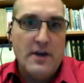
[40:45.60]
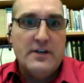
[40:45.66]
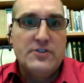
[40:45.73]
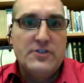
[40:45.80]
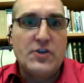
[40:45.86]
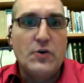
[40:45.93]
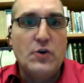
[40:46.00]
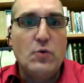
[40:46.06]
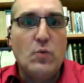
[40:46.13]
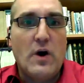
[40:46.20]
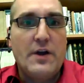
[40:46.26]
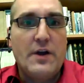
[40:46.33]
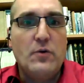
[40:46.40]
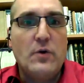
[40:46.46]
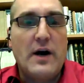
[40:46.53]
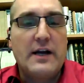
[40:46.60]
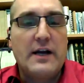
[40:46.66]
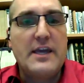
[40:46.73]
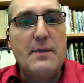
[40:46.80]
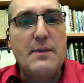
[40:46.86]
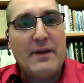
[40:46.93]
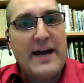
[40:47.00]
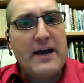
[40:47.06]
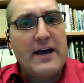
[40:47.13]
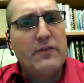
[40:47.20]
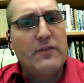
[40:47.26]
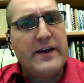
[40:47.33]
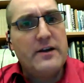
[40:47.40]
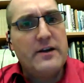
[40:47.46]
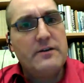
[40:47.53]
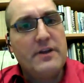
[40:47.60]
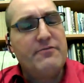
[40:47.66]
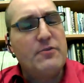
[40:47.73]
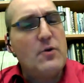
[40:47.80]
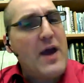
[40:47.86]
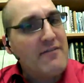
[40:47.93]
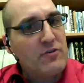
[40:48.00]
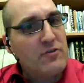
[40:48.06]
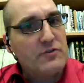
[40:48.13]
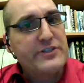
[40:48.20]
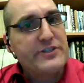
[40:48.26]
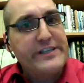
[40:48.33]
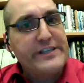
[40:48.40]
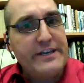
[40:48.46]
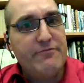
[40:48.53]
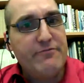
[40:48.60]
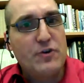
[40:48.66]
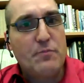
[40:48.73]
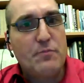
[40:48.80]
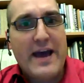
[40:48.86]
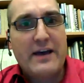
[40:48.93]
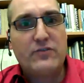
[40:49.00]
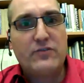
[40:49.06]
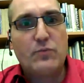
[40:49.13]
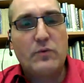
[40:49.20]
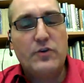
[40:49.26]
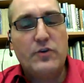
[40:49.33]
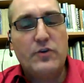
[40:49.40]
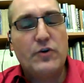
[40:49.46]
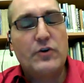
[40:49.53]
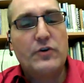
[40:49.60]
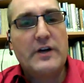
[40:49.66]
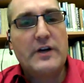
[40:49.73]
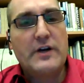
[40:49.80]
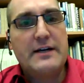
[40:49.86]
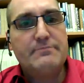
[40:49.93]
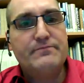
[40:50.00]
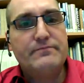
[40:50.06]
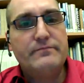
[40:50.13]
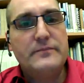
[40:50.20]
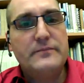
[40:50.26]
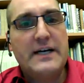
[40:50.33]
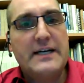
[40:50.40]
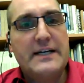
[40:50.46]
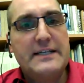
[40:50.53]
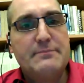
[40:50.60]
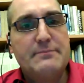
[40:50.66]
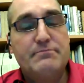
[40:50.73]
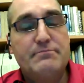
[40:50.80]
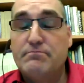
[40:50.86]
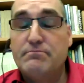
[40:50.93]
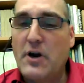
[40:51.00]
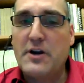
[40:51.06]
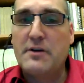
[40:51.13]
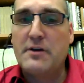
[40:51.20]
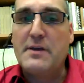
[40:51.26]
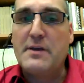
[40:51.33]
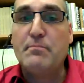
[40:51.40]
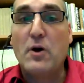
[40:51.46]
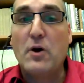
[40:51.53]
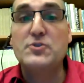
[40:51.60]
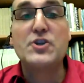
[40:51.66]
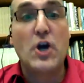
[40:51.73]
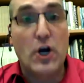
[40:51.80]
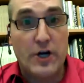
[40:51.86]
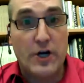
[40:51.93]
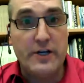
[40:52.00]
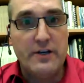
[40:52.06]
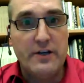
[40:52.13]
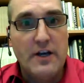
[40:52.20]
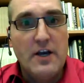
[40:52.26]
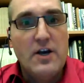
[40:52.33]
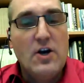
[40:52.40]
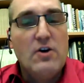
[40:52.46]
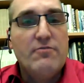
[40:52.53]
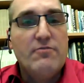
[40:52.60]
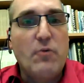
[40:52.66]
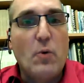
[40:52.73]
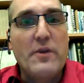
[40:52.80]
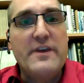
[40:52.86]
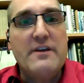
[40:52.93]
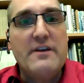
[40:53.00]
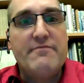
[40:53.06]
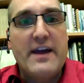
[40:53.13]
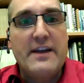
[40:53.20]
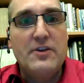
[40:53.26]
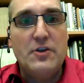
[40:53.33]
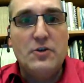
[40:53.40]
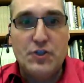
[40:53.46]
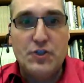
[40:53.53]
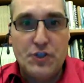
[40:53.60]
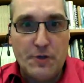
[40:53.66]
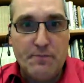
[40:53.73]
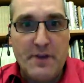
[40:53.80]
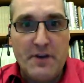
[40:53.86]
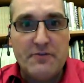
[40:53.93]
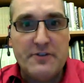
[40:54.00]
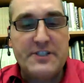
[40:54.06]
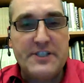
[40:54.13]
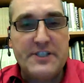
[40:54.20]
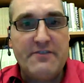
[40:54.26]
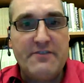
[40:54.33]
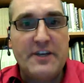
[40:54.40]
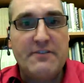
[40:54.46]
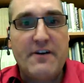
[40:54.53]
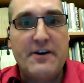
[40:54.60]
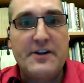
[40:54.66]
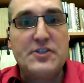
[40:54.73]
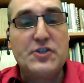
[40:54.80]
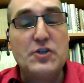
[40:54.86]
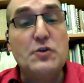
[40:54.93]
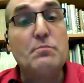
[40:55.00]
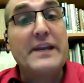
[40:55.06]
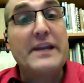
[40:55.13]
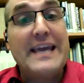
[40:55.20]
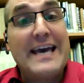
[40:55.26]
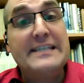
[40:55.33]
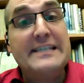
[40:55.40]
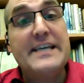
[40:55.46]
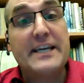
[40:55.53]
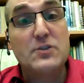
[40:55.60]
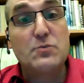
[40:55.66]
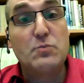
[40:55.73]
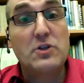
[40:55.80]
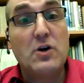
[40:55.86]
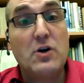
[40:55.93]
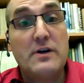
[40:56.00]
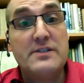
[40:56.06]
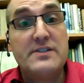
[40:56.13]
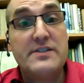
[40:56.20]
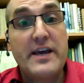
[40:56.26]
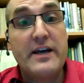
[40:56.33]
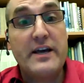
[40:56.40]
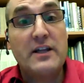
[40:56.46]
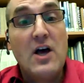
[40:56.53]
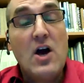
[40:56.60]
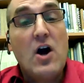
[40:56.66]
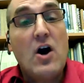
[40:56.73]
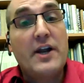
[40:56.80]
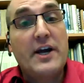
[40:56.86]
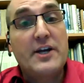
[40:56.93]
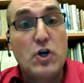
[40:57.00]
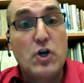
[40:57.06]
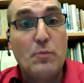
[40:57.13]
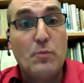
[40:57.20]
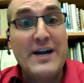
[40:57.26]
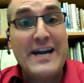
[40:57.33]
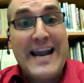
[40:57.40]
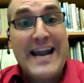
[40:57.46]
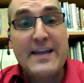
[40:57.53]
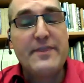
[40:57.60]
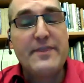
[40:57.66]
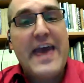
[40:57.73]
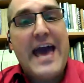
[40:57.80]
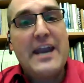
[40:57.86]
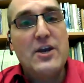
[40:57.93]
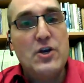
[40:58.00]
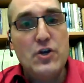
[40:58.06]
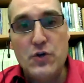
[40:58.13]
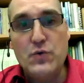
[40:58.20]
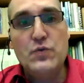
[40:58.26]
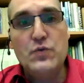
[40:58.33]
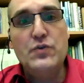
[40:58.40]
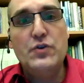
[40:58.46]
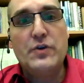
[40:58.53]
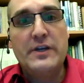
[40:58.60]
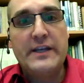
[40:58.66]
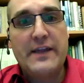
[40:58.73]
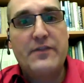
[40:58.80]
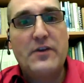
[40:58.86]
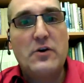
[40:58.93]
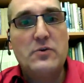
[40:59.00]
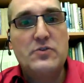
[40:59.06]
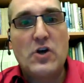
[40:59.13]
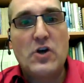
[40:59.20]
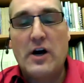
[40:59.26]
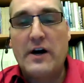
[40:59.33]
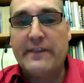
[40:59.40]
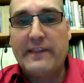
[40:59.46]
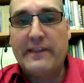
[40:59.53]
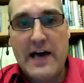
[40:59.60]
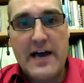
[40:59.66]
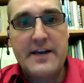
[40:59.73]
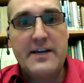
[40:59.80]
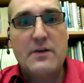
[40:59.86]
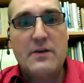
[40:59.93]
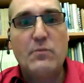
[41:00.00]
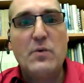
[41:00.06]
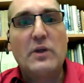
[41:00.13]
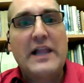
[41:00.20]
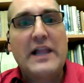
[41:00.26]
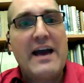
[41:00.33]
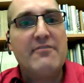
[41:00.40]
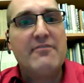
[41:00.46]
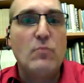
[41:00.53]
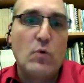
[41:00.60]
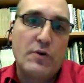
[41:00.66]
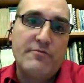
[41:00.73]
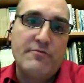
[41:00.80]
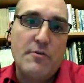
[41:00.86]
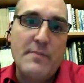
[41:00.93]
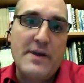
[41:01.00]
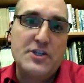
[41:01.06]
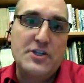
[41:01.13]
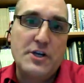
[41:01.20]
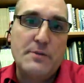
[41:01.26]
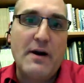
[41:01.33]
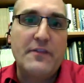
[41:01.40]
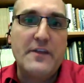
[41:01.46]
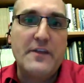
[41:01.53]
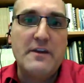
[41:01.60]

So you want to uh, keep an eye out there. If you haven't received your pass, your um, uh, pardon me, postcard, for the event. You should be receiving it very soon. But again, tickets will go on sale on October 9th at noon. You can get those online, and we will have more information about the